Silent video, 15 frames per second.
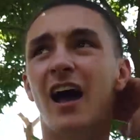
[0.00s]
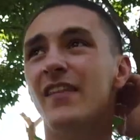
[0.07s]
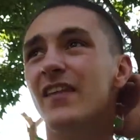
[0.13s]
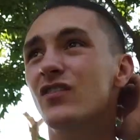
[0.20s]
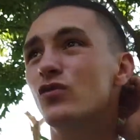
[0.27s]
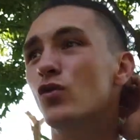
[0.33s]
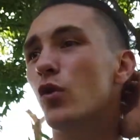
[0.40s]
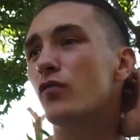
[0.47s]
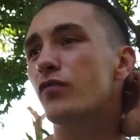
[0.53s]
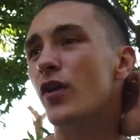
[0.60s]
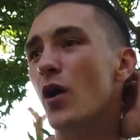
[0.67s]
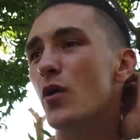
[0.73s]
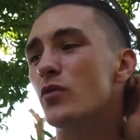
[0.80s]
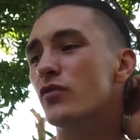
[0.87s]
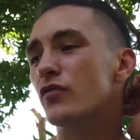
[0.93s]
And this sort of
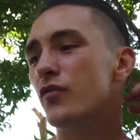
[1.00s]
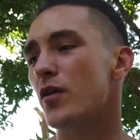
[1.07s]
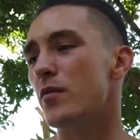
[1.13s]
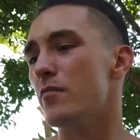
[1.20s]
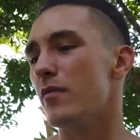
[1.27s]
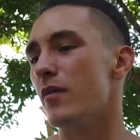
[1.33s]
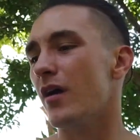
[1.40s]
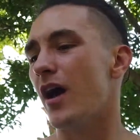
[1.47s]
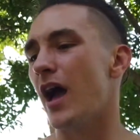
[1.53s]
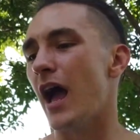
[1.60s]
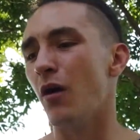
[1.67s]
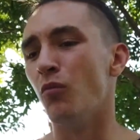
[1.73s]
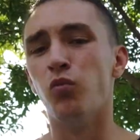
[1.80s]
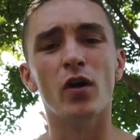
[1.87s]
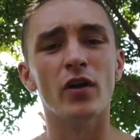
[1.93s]
goes from
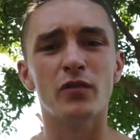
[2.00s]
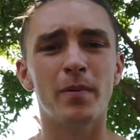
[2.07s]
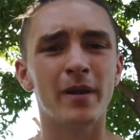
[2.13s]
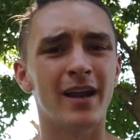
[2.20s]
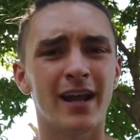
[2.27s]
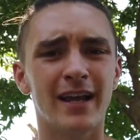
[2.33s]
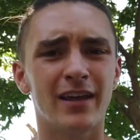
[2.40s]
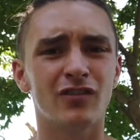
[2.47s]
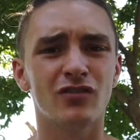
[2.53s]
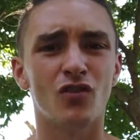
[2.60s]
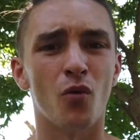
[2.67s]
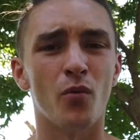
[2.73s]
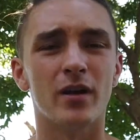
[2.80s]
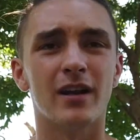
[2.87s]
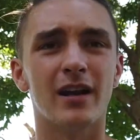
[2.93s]
what it's been like
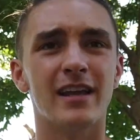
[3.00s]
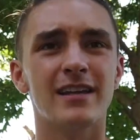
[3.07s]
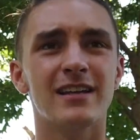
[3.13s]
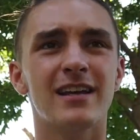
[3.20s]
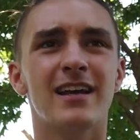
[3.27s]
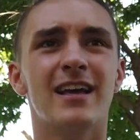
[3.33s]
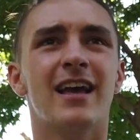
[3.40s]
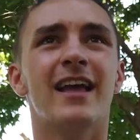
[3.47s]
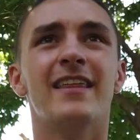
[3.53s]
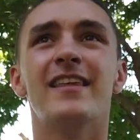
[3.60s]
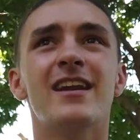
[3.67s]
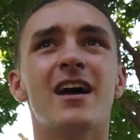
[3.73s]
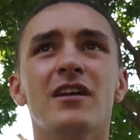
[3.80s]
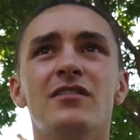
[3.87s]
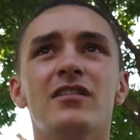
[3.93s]
historically. In
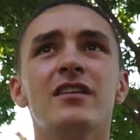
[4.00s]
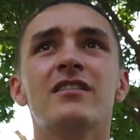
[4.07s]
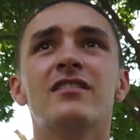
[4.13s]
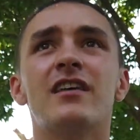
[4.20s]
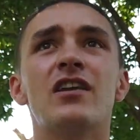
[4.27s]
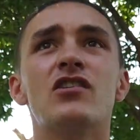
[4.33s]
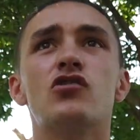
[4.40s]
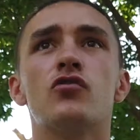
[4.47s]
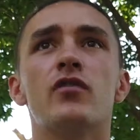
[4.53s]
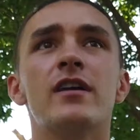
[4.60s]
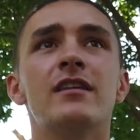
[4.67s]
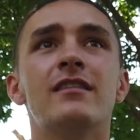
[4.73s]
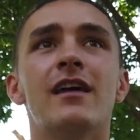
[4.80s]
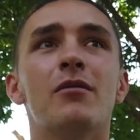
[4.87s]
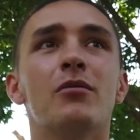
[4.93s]
the 19th
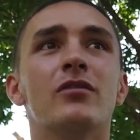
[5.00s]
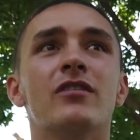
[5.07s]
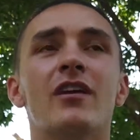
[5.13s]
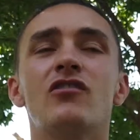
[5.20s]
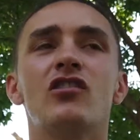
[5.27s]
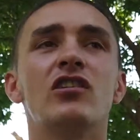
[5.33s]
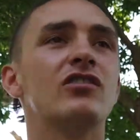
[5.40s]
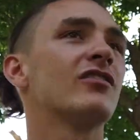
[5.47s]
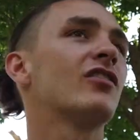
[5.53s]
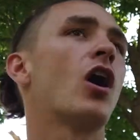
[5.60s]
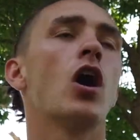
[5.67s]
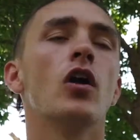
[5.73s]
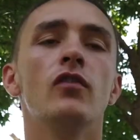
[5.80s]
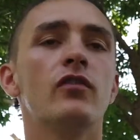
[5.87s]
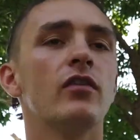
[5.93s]
century, they were essentially just
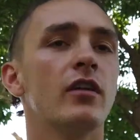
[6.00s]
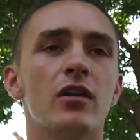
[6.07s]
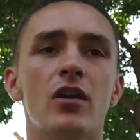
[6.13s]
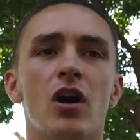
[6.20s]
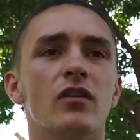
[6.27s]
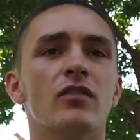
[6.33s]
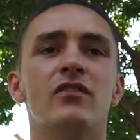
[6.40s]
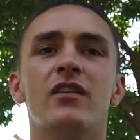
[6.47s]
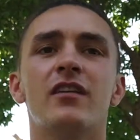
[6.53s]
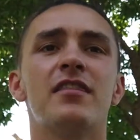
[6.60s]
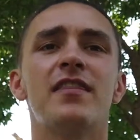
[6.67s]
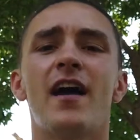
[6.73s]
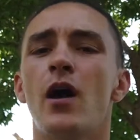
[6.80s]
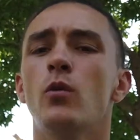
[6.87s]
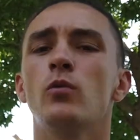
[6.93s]
hunted and hunted,
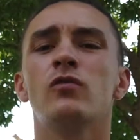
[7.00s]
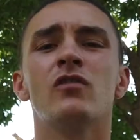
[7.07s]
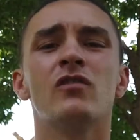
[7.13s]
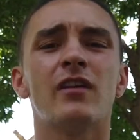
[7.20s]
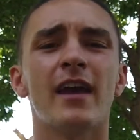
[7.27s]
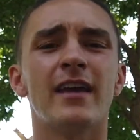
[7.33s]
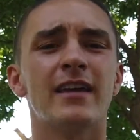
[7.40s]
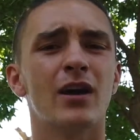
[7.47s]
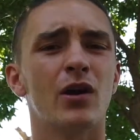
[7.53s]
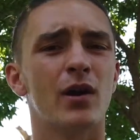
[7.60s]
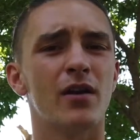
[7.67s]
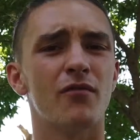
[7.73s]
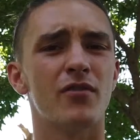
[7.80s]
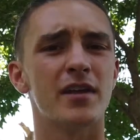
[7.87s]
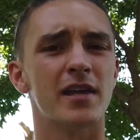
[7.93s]
thousands getting
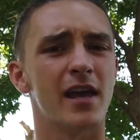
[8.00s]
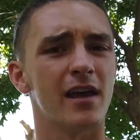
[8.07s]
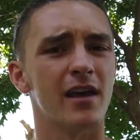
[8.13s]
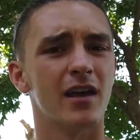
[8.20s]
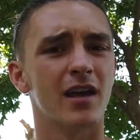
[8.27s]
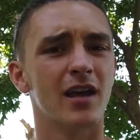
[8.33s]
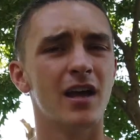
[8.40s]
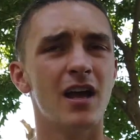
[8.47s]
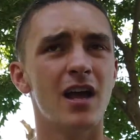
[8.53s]
killed every year.